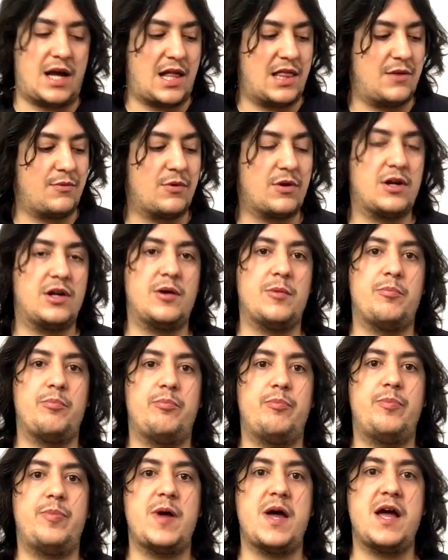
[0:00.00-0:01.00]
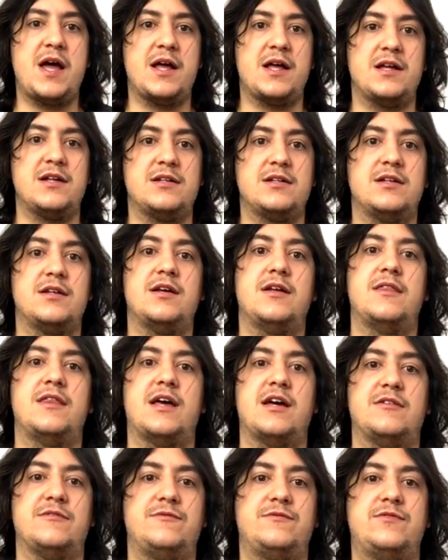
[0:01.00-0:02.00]
And then we're gonna bend
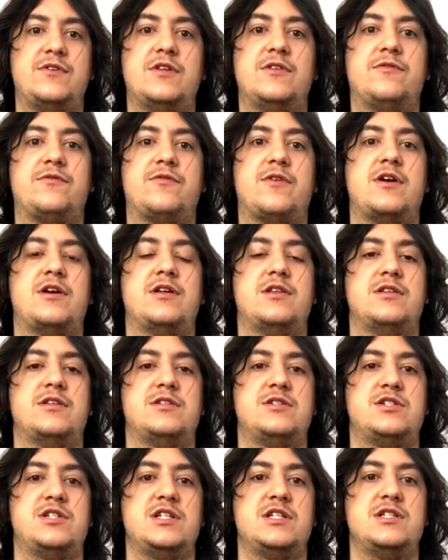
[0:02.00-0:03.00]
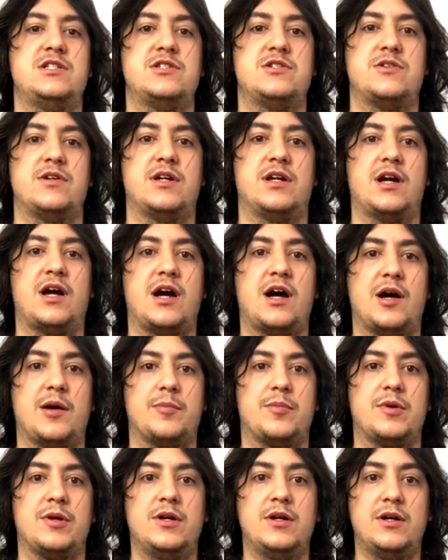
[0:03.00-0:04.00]
that fifth fret of the G string
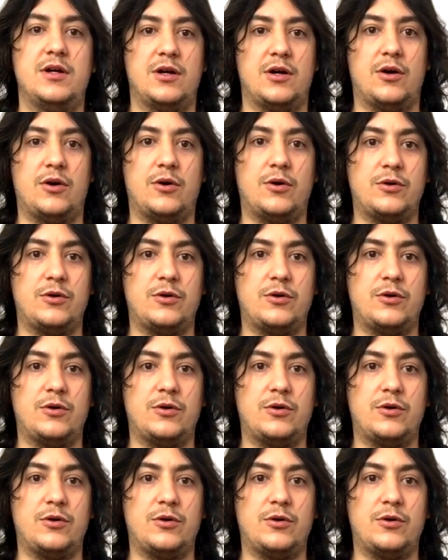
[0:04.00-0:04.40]
up a